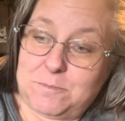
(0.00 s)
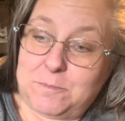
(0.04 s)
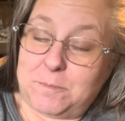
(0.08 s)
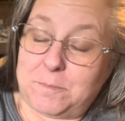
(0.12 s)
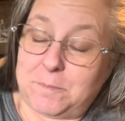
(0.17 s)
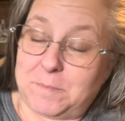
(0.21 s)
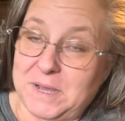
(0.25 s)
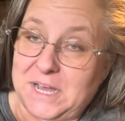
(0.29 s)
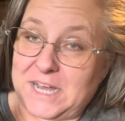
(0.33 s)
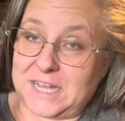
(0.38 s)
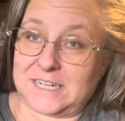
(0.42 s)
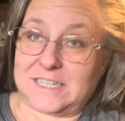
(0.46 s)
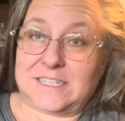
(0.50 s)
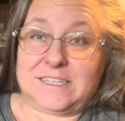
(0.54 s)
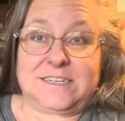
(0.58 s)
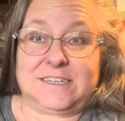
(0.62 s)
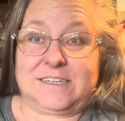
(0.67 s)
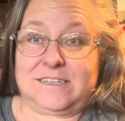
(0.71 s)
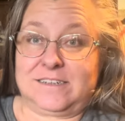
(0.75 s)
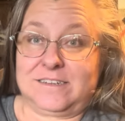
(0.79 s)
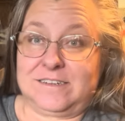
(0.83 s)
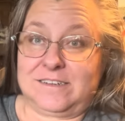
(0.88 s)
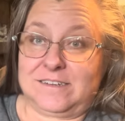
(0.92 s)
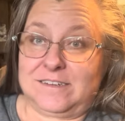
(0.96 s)
but
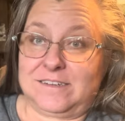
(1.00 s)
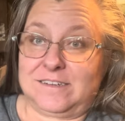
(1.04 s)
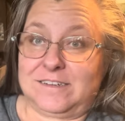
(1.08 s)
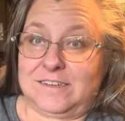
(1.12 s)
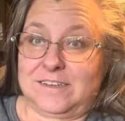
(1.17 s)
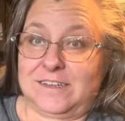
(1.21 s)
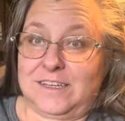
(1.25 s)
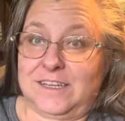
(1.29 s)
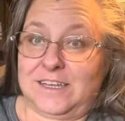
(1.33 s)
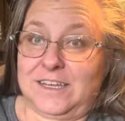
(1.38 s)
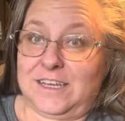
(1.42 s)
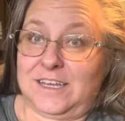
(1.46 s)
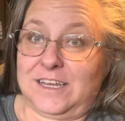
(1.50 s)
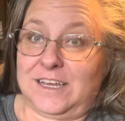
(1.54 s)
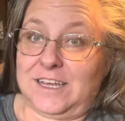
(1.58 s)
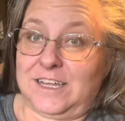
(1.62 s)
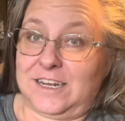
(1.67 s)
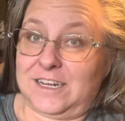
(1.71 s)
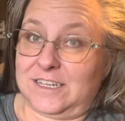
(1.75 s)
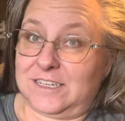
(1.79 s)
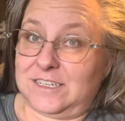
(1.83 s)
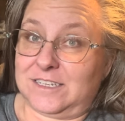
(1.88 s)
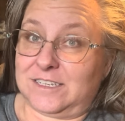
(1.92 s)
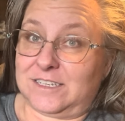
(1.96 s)
it
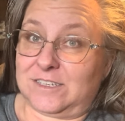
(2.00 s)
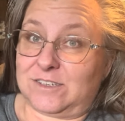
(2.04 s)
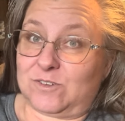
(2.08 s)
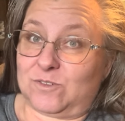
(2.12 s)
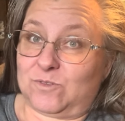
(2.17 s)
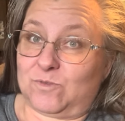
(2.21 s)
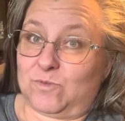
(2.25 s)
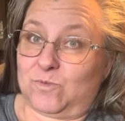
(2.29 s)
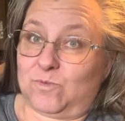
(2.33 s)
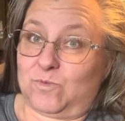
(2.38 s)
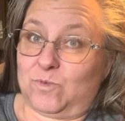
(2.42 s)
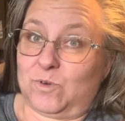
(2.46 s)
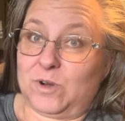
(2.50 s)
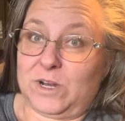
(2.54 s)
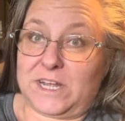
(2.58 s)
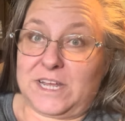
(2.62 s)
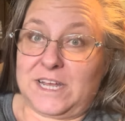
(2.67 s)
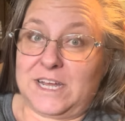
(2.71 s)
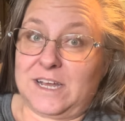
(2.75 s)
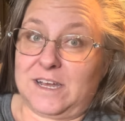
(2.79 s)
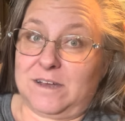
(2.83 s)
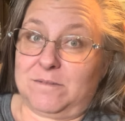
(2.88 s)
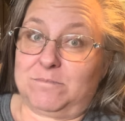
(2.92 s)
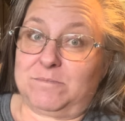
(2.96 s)
is
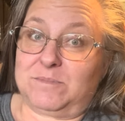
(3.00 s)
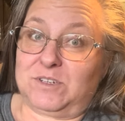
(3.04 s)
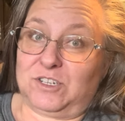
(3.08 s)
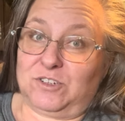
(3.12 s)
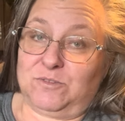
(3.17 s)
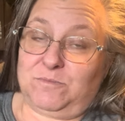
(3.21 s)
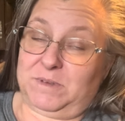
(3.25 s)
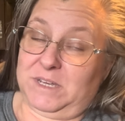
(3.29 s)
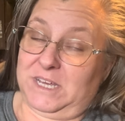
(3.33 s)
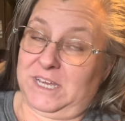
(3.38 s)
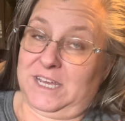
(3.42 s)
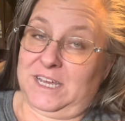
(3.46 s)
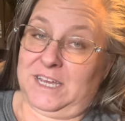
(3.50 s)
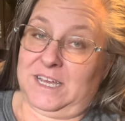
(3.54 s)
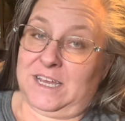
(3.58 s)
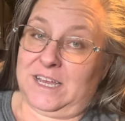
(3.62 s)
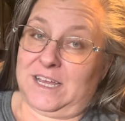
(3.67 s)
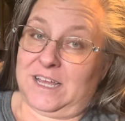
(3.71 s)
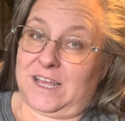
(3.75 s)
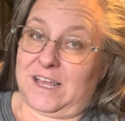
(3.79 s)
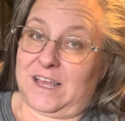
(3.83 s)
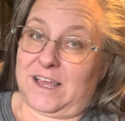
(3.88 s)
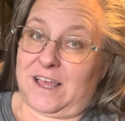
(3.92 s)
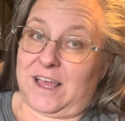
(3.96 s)
working up to be
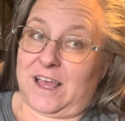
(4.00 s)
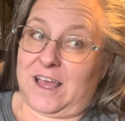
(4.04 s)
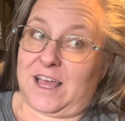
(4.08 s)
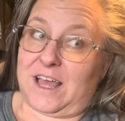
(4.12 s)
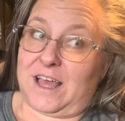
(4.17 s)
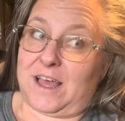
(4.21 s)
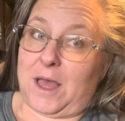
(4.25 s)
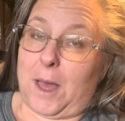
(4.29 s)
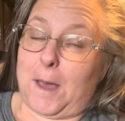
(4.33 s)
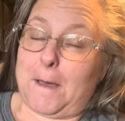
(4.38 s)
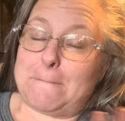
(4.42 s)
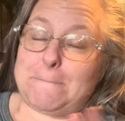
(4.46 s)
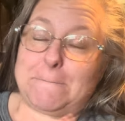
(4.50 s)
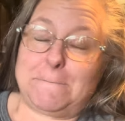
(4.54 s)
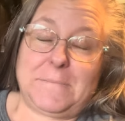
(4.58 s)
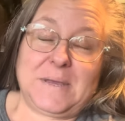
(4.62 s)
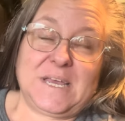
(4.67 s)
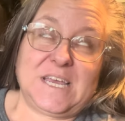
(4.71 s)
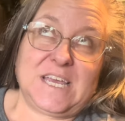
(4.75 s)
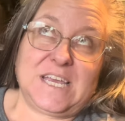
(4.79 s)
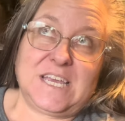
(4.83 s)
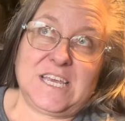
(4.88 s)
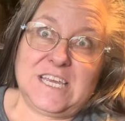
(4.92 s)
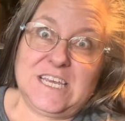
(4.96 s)

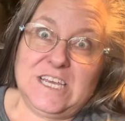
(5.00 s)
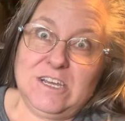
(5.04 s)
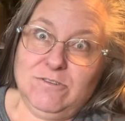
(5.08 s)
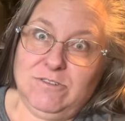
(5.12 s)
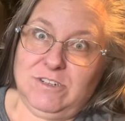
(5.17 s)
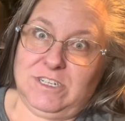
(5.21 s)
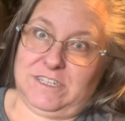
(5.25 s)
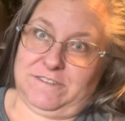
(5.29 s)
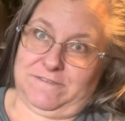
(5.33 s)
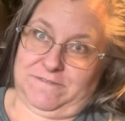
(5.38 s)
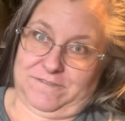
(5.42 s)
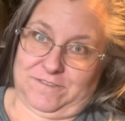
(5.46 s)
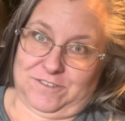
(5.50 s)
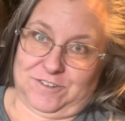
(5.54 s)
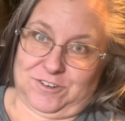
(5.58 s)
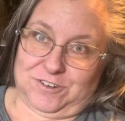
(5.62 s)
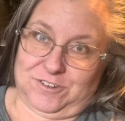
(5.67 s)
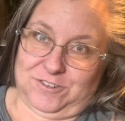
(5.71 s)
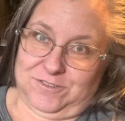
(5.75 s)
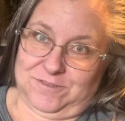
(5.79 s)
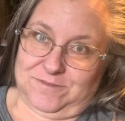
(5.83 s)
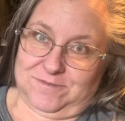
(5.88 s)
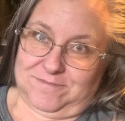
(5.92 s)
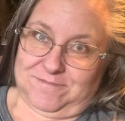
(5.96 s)
beautiful.
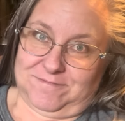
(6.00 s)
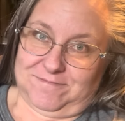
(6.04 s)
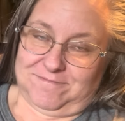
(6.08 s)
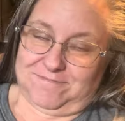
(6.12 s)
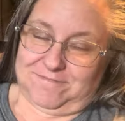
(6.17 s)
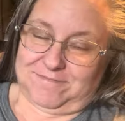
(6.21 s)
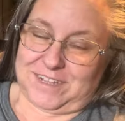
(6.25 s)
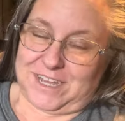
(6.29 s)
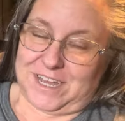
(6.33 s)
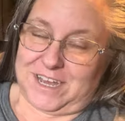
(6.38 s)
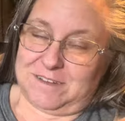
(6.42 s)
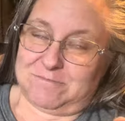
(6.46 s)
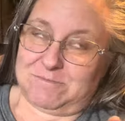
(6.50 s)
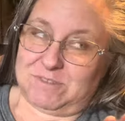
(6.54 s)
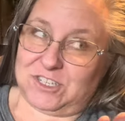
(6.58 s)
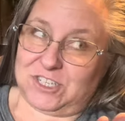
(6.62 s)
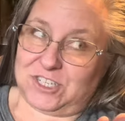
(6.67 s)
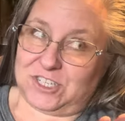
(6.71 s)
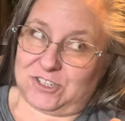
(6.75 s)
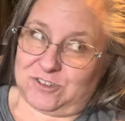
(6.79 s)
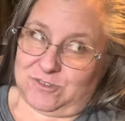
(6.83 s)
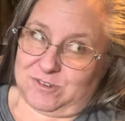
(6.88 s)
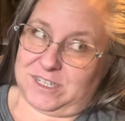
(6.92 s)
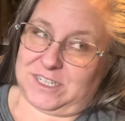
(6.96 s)
I'm
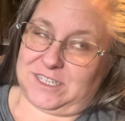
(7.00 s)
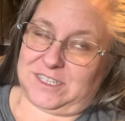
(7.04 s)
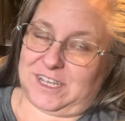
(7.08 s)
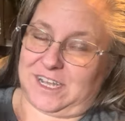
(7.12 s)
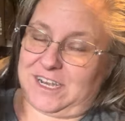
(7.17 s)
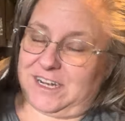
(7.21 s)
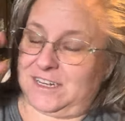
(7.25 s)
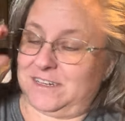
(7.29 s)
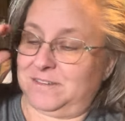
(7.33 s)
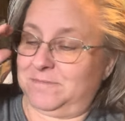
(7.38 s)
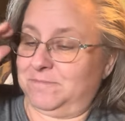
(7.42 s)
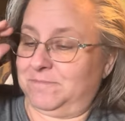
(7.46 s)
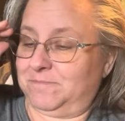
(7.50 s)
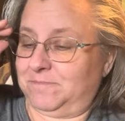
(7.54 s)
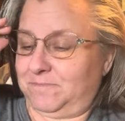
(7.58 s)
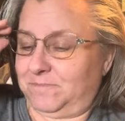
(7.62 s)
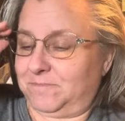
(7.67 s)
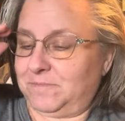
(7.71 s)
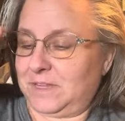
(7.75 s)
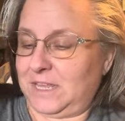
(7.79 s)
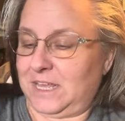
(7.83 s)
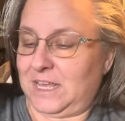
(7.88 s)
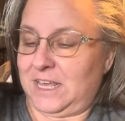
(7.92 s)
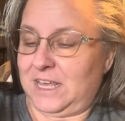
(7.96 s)
so excited.
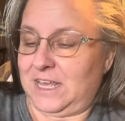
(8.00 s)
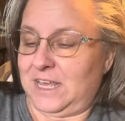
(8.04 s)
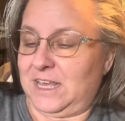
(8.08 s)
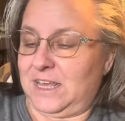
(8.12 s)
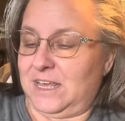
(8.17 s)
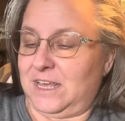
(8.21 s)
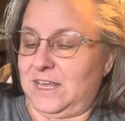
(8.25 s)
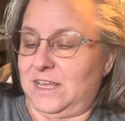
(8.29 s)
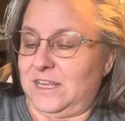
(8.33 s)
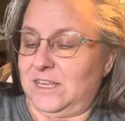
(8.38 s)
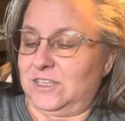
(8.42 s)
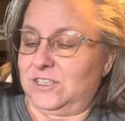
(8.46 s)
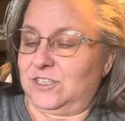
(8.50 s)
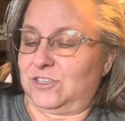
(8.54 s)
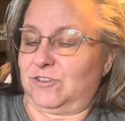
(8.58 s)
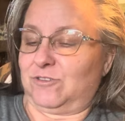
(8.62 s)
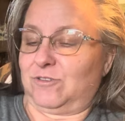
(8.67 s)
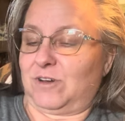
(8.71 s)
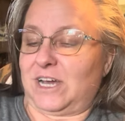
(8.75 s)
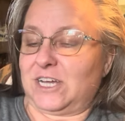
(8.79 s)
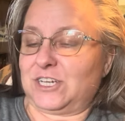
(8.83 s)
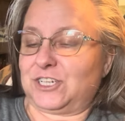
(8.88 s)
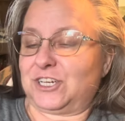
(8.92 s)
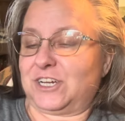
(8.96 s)
So
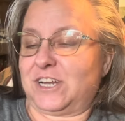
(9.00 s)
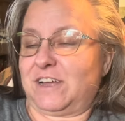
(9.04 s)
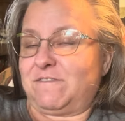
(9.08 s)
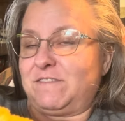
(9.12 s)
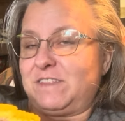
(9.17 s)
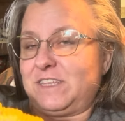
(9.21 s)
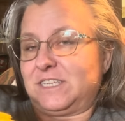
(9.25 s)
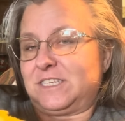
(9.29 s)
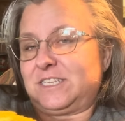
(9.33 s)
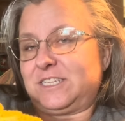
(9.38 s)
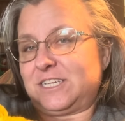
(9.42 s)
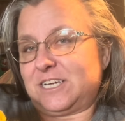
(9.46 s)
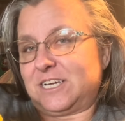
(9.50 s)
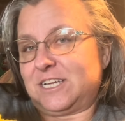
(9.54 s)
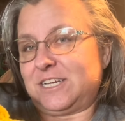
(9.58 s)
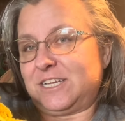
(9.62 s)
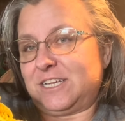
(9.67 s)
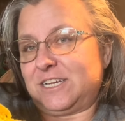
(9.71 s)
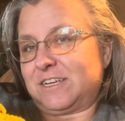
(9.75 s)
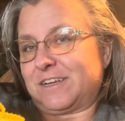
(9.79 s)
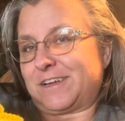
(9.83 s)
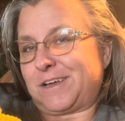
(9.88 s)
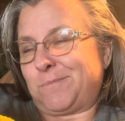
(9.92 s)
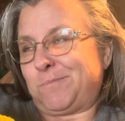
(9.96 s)
I should have this done
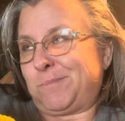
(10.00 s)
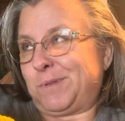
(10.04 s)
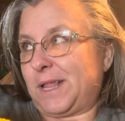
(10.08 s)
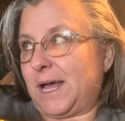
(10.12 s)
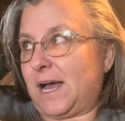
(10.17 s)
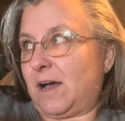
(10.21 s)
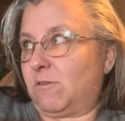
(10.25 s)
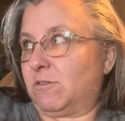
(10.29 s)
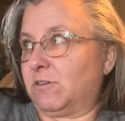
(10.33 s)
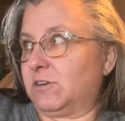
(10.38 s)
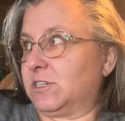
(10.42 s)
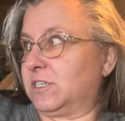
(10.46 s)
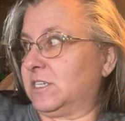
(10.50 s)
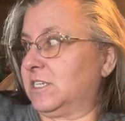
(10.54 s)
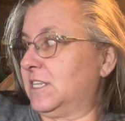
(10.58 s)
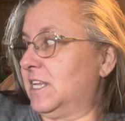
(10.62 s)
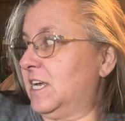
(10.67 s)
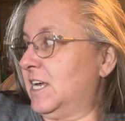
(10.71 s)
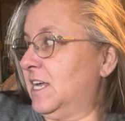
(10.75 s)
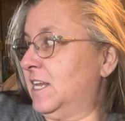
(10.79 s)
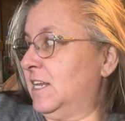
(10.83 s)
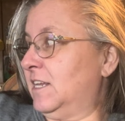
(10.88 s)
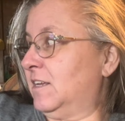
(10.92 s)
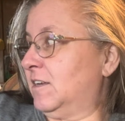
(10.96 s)
in a couple hours, and
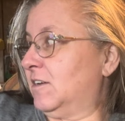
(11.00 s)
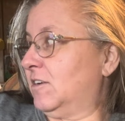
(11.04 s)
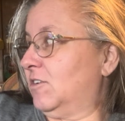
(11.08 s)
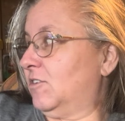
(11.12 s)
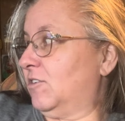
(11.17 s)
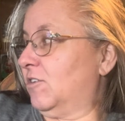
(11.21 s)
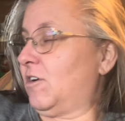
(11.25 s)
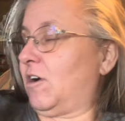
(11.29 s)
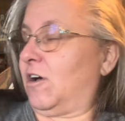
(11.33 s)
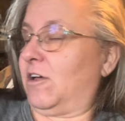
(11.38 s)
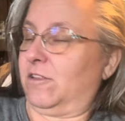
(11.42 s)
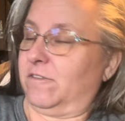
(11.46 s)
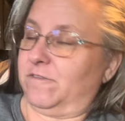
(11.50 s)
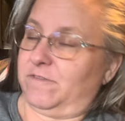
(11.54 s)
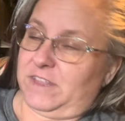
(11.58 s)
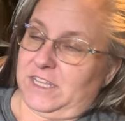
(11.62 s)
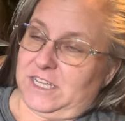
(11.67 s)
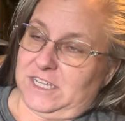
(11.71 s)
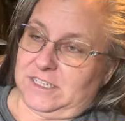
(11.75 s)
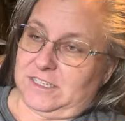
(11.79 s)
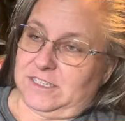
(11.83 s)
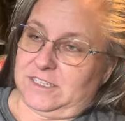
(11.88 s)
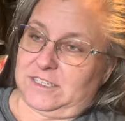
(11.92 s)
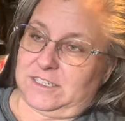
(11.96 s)
then, or all of
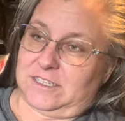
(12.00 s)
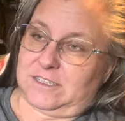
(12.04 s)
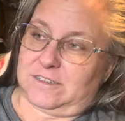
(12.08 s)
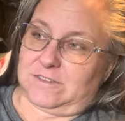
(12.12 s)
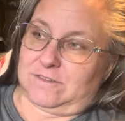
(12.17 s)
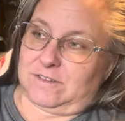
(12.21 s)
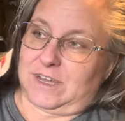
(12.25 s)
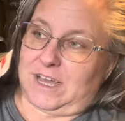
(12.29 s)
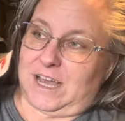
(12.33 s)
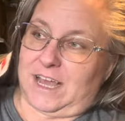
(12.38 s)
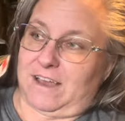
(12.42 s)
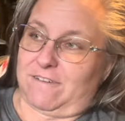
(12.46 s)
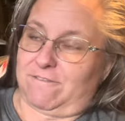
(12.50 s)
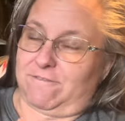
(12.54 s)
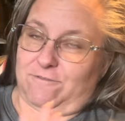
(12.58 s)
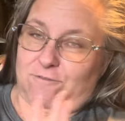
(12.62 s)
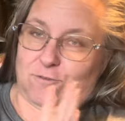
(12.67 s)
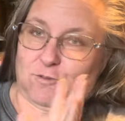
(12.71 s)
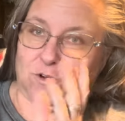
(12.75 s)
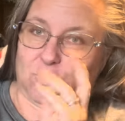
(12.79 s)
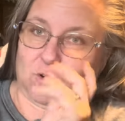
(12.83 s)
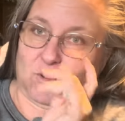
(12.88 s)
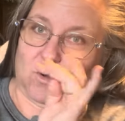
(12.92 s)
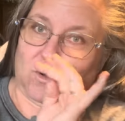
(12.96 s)
these. I have
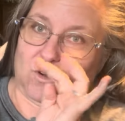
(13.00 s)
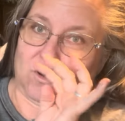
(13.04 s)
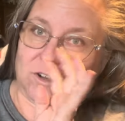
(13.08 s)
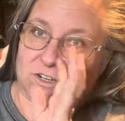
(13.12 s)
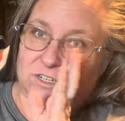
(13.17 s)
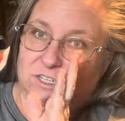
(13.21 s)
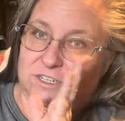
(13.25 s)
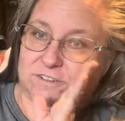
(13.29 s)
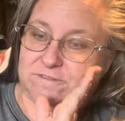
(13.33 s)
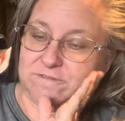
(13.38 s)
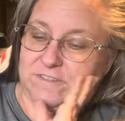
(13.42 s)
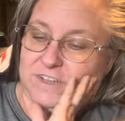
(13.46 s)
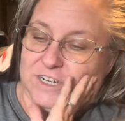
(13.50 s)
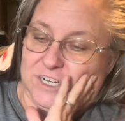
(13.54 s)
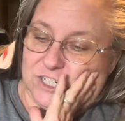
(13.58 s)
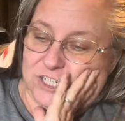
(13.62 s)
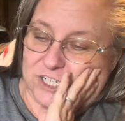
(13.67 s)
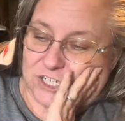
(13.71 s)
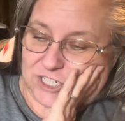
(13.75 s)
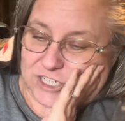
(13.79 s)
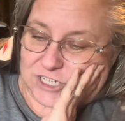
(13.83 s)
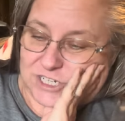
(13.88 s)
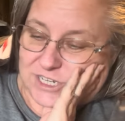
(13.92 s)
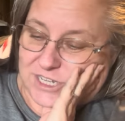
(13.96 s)
4 corners to
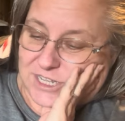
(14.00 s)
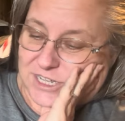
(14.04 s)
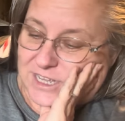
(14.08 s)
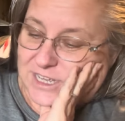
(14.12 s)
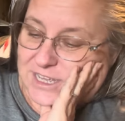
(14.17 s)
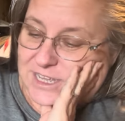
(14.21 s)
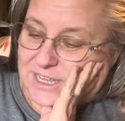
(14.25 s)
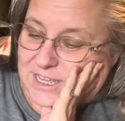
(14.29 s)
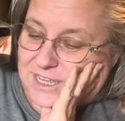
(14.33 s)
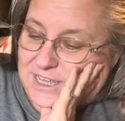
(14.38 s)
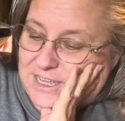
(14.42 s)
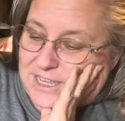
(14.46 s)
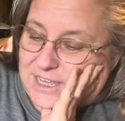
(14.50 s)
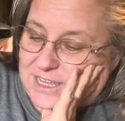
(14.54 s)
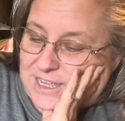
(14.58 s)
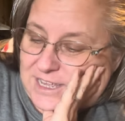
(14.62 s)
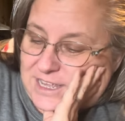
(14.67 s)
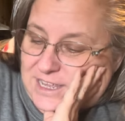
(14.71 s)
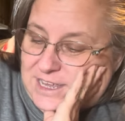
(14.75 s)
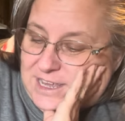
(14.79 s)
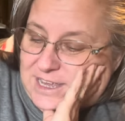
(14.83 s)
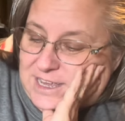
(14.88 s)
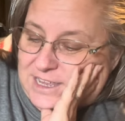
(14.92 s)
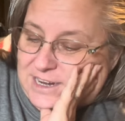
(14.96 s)
finish.
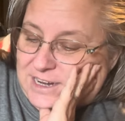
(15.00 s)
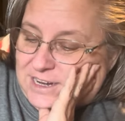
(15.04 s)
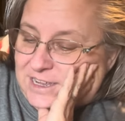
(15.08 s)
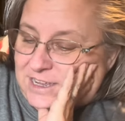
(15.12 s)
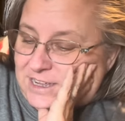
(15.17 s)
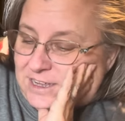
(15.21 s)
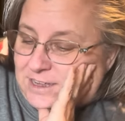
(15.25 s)
And